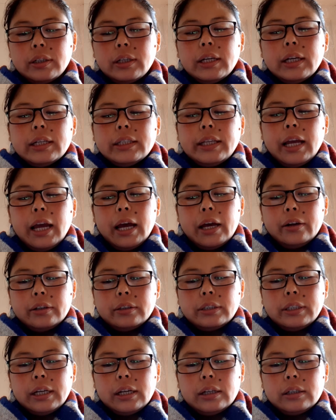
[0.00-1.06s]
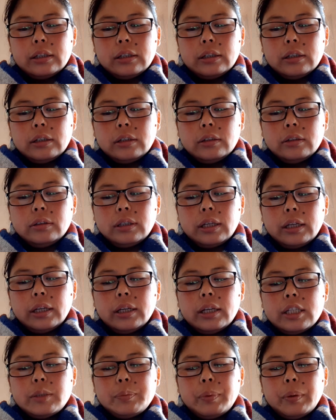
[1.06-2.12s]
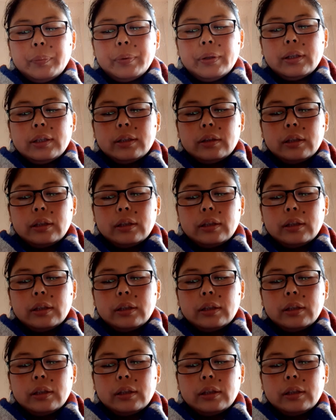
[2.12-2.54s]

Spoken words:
The English people